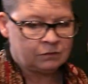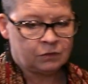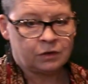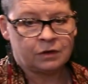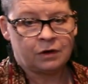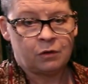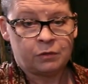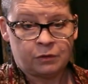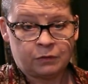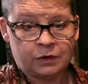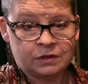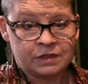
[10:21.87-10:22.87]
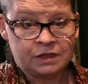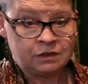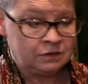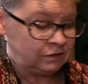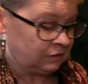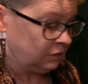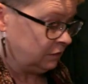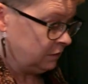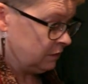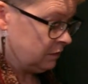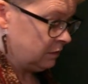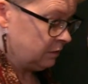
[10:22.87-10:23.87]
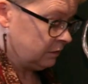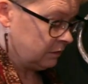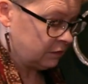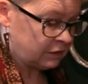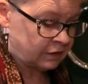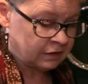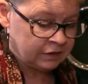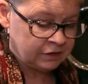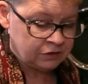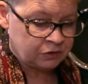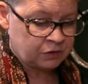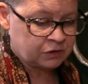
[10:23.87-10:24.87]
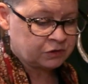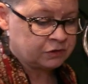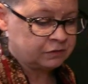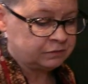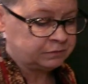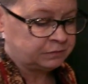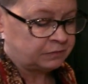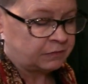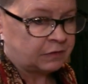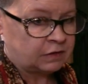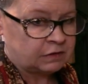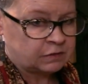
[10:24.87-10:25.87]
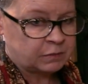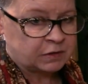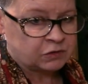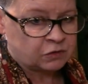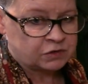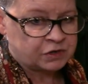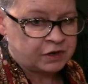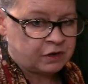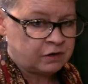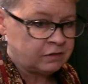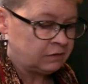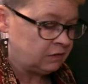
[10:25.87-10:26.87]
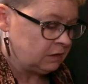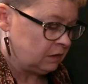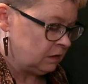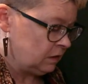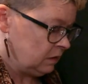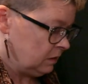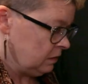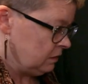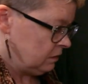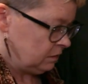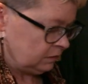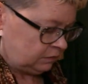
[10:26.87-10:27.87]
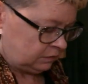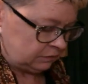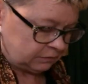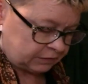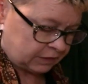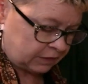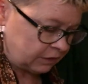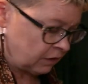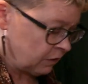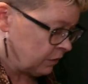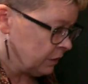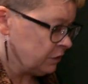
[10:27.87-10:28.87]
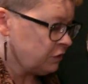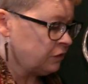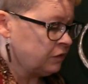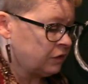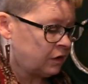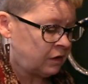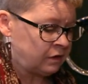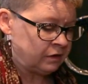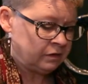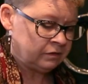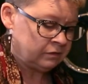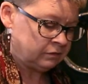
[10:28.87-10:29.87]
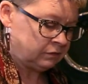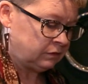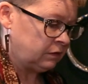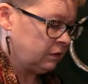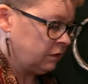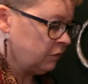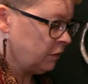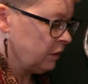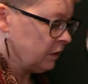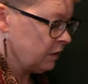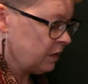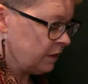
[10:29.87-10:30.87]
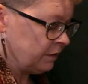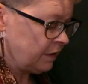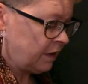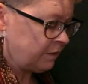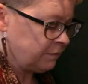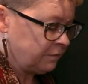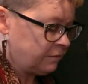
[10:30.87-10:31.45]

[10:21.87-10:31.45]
we're gonna go with the real deal, acetylene torch. It's my torch here. We got it already turned on, and we're gonna ignite that.